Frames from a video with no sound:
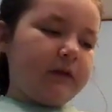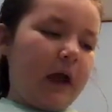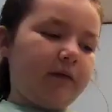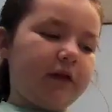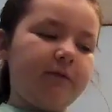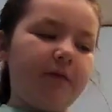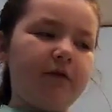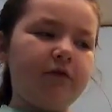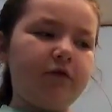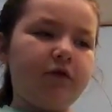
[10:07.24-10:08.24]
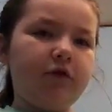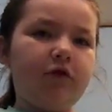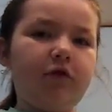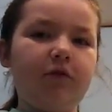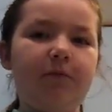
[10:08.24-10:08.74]
Now it smells
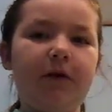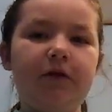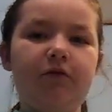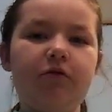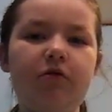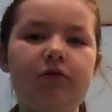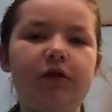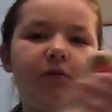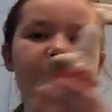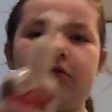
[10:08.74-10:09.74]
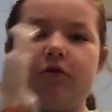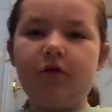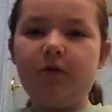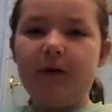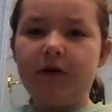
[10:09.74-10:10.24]
good, but you can only smell it a
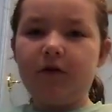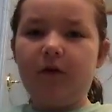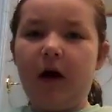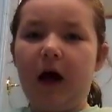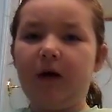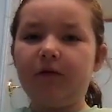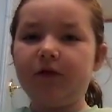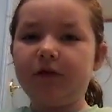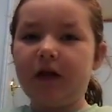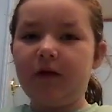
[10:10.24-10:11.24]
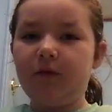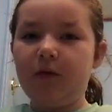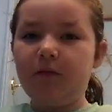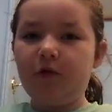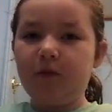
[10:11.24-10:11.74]
little bit, so I will just add
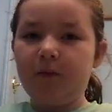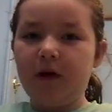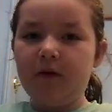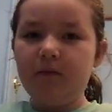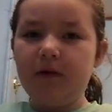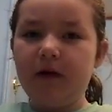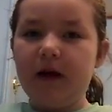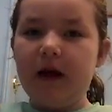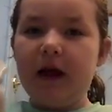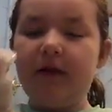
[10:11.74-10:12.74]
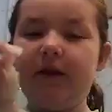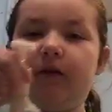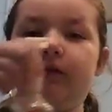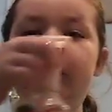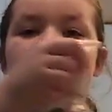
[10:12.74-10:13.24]
one more pump, and then
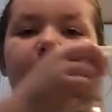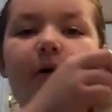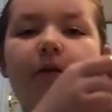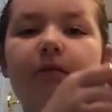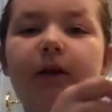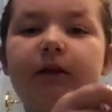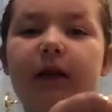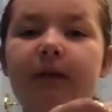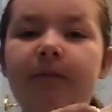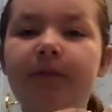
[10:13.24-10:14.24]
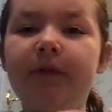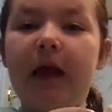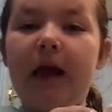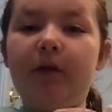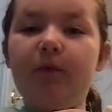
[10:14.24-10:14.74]
I'll keep on mixing,
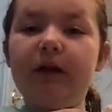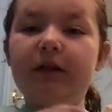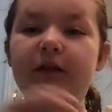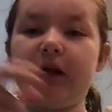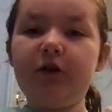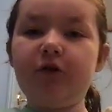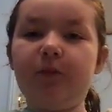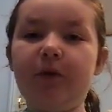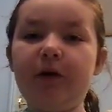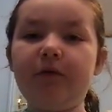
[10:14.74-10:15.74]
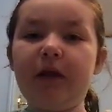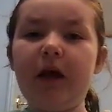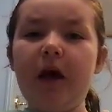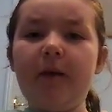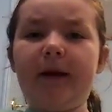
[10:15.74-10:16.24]
and when it's done you can play with it,
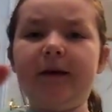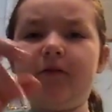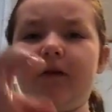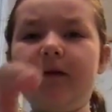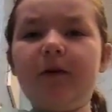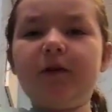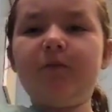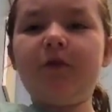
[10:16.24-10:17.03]
but I don't have much